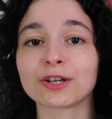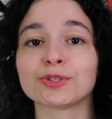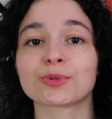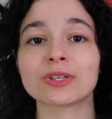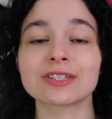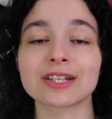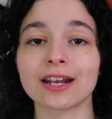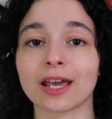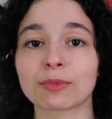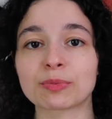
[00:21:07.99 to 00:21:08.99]
I enjoyed the
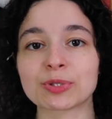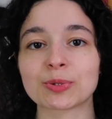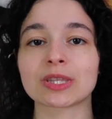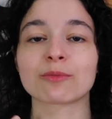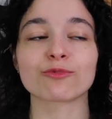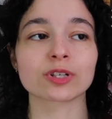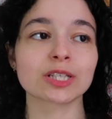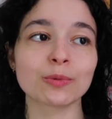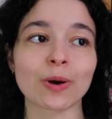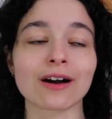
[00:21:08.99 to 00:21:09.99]
dynamic between them
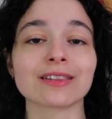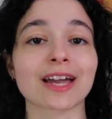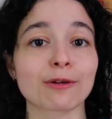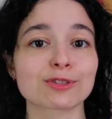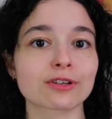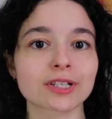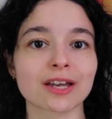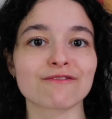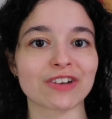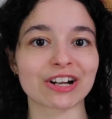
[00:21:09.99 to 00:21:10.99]
really well. Like I was starting to
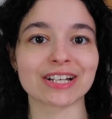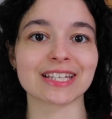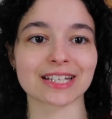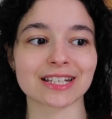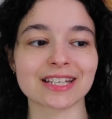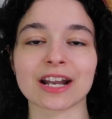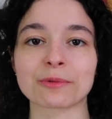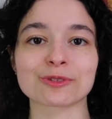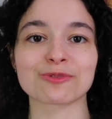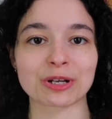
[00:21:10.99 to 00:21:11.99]
get very giddy and I
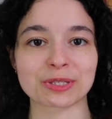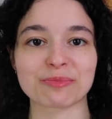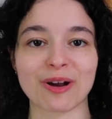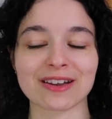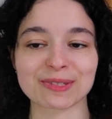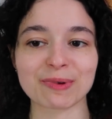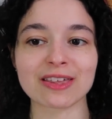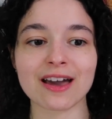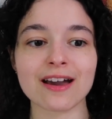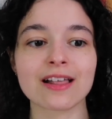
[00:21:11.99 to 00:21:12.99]
was very surprised by
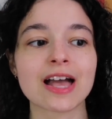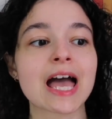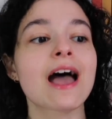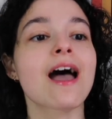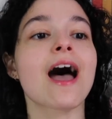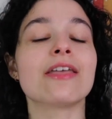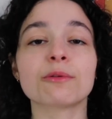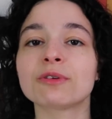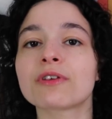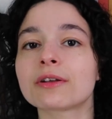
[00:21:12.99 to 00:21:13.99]
that. And
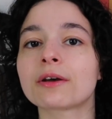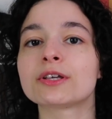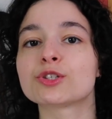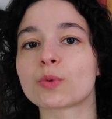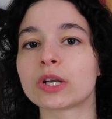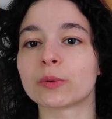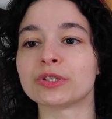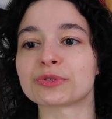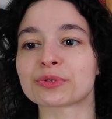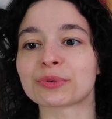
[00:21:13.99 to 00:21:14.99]
then we found out he's 21
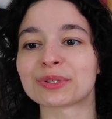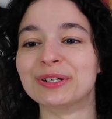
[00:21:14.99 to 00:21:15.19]
years old.